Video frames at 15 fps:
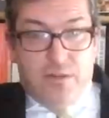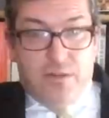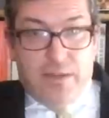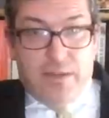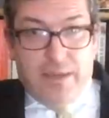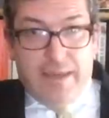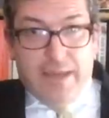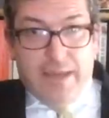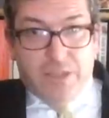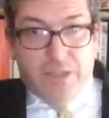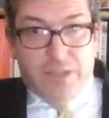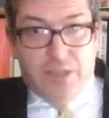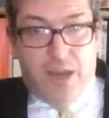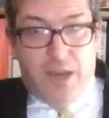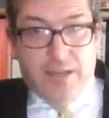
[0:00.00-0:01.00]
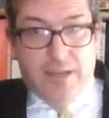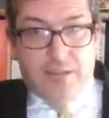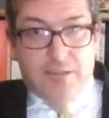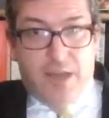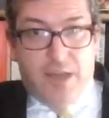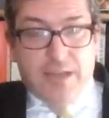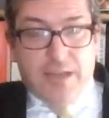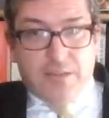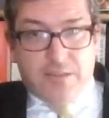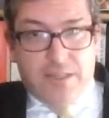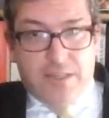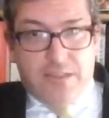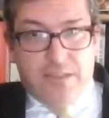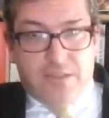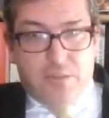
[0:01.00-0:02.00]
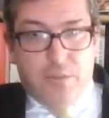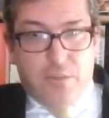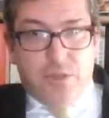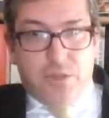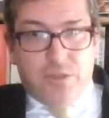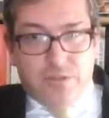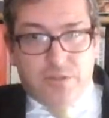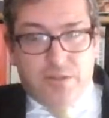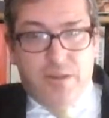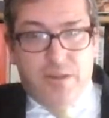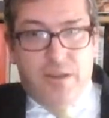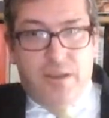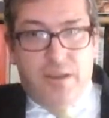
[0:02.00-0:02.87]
he actually t- titled his submission